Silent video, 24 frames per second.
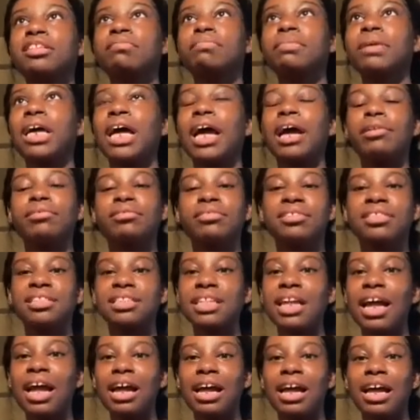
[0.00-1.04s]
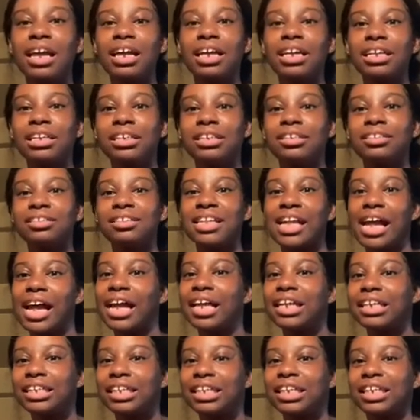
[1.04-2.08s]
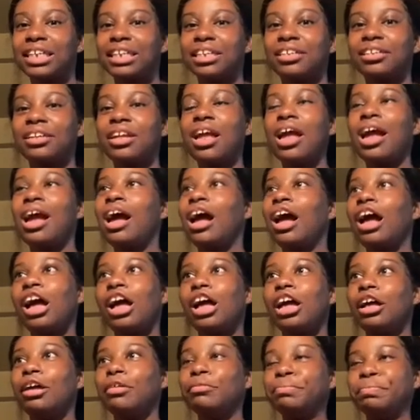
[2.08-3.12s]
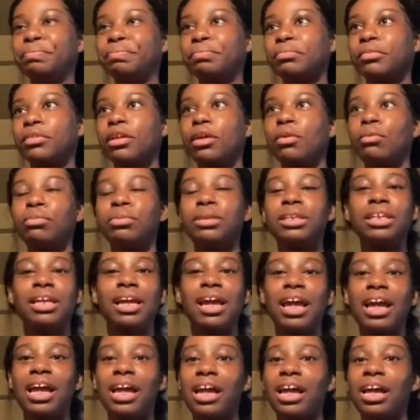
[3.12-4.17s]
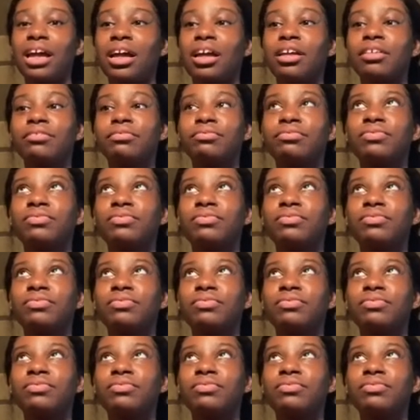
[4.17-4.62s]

but outside dining. We have,